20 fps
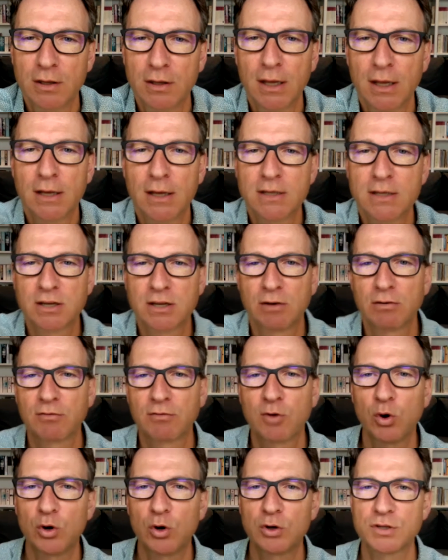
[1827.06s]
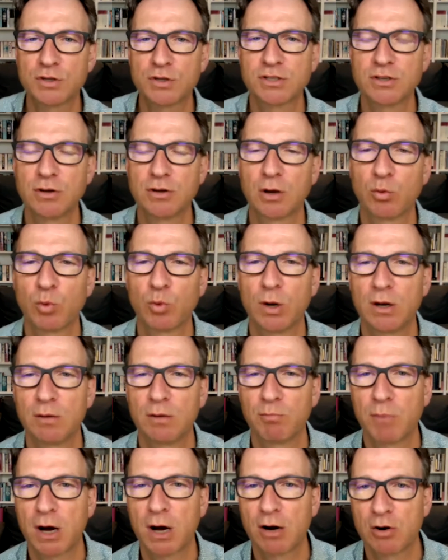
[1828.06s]
So of course, William
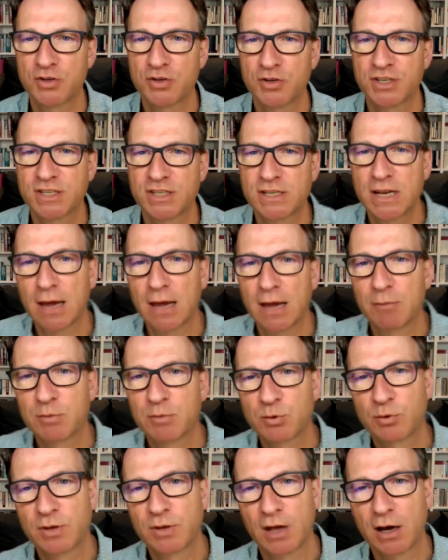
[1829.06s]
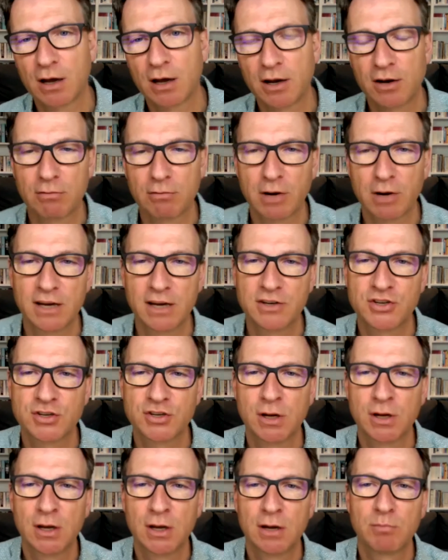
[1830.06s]
Burroughs slept with underage
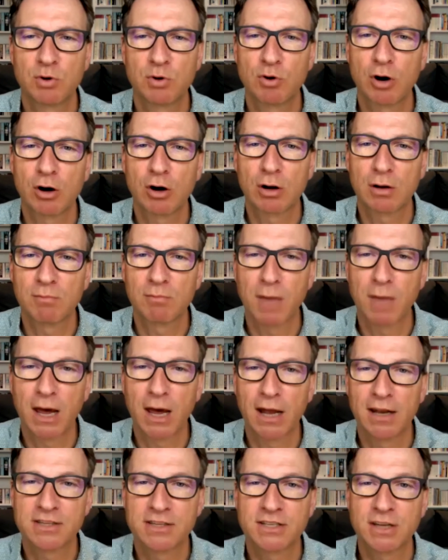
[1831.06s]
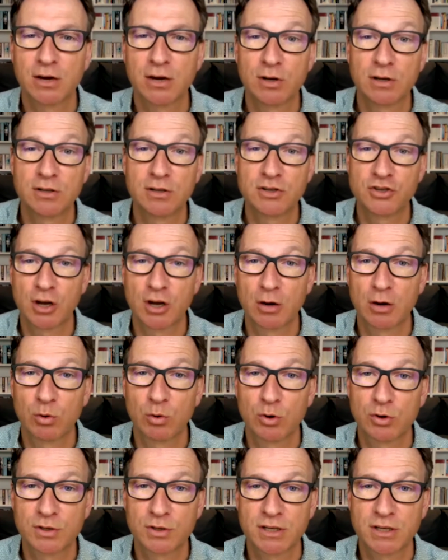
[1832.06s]
Moroccan men, and so did Joe
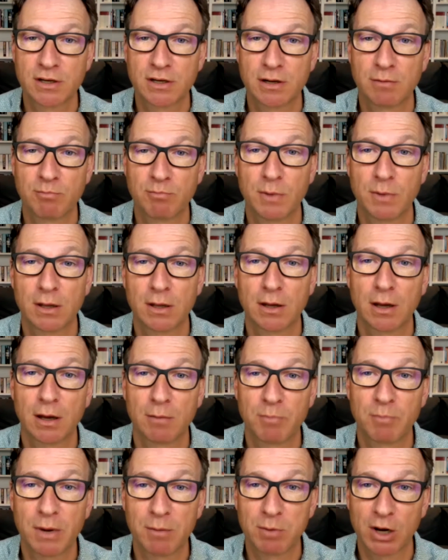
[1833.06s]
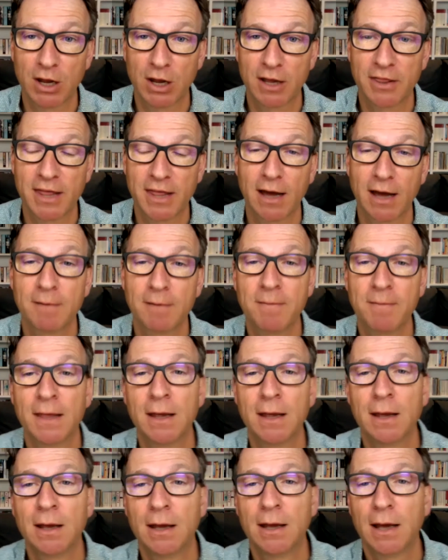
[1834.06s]
Orton and people like that.
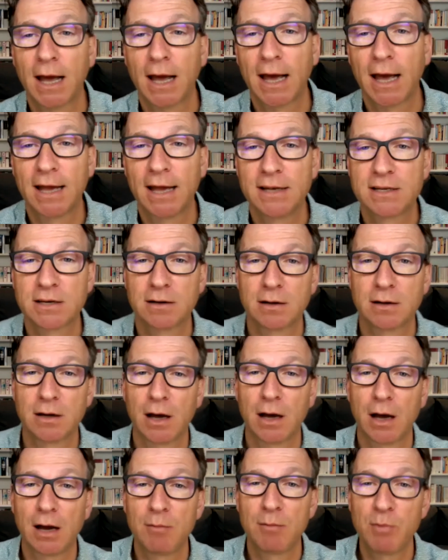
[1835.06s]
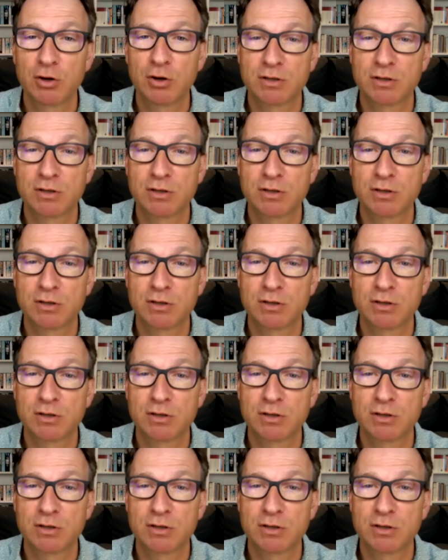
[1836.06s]
And I'm not